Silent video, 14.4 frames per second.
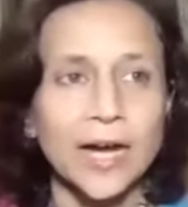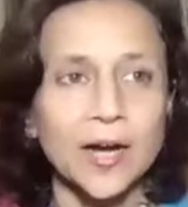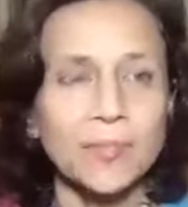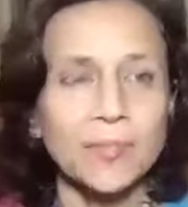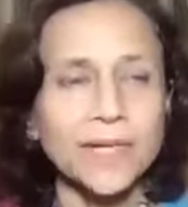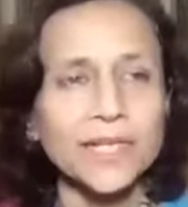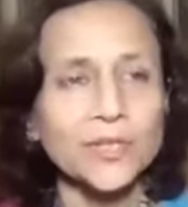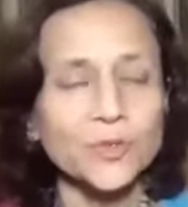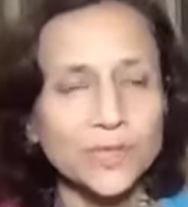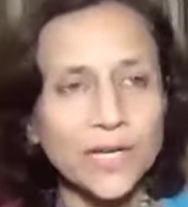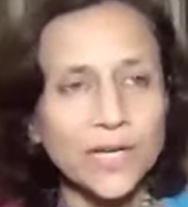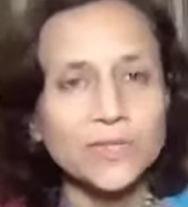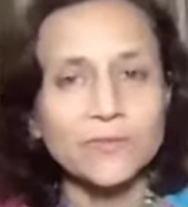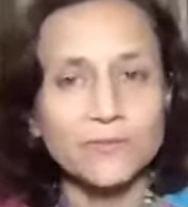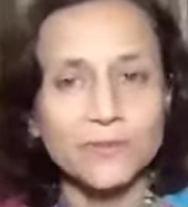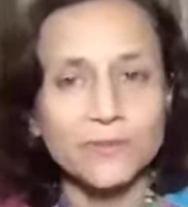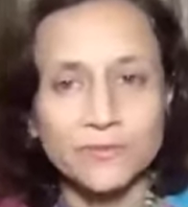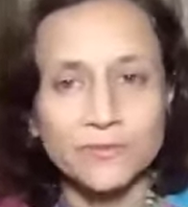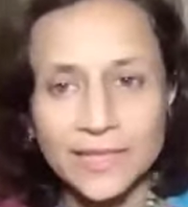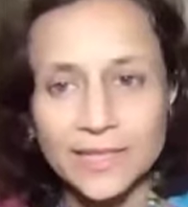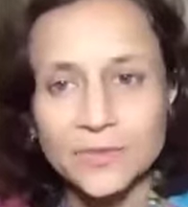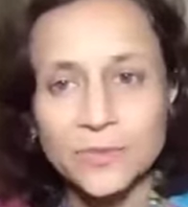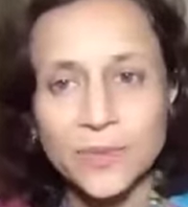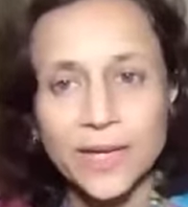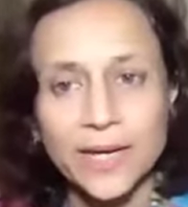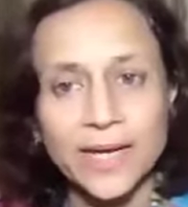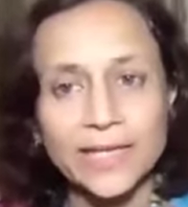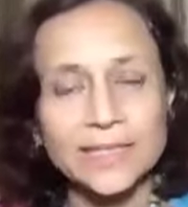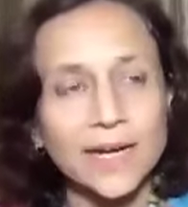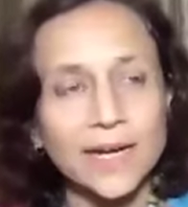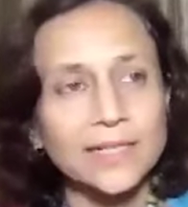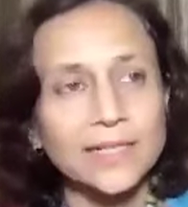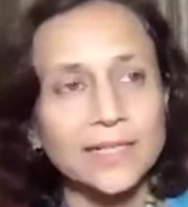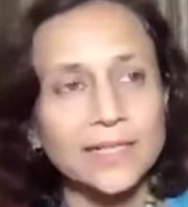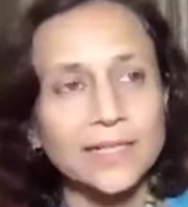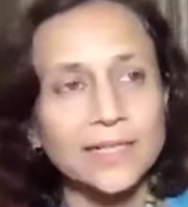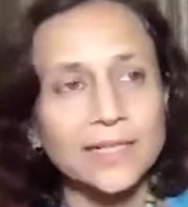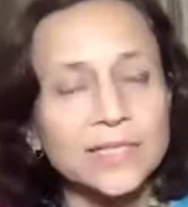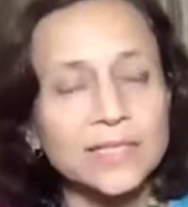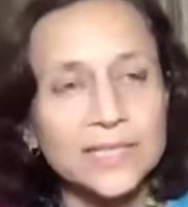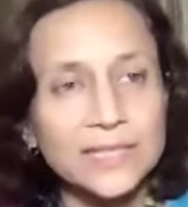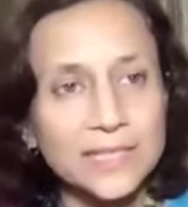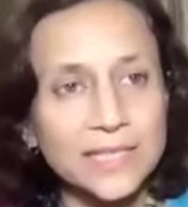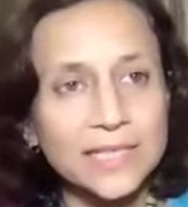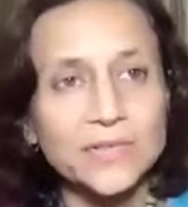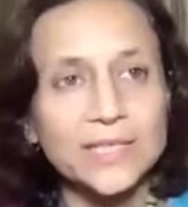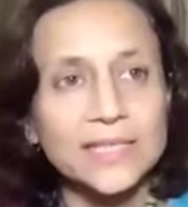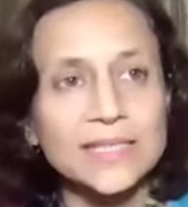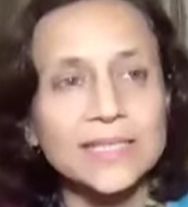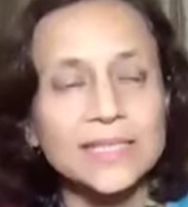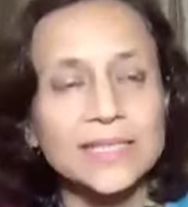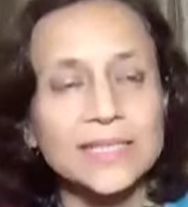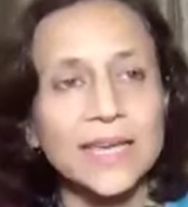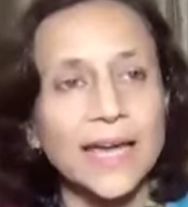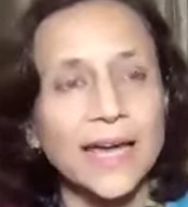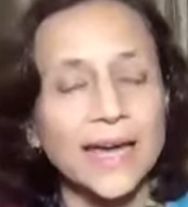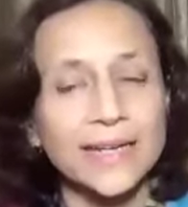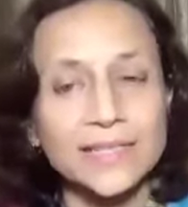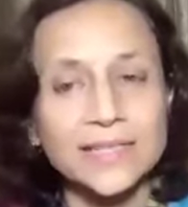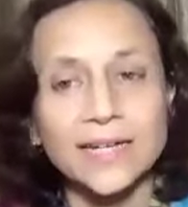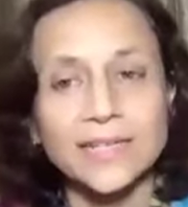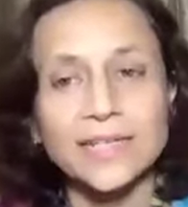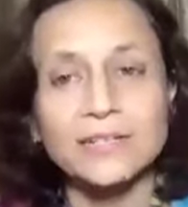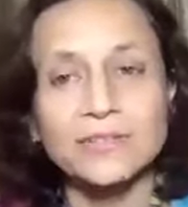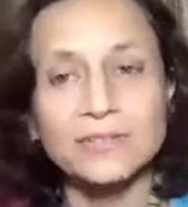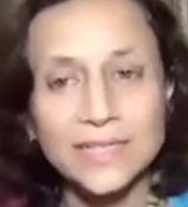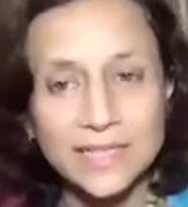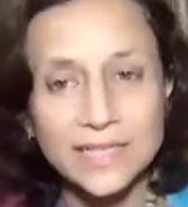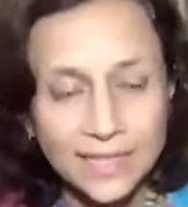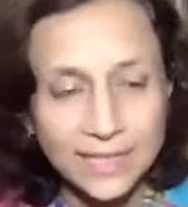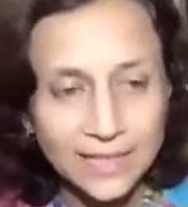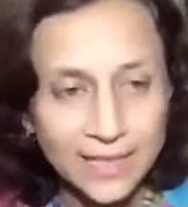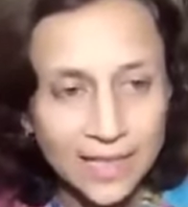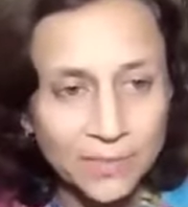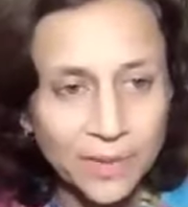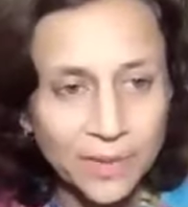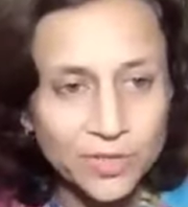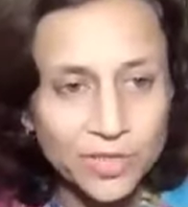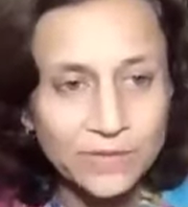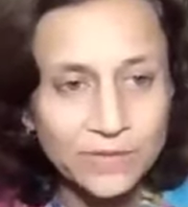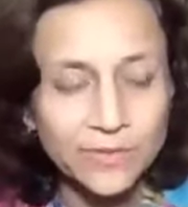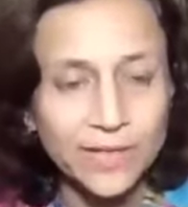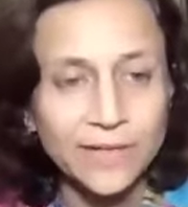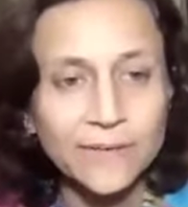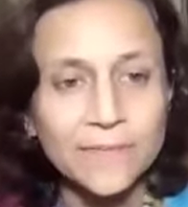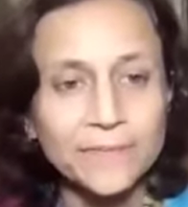But in 2015, when I started watching this series and started reading about Shiva,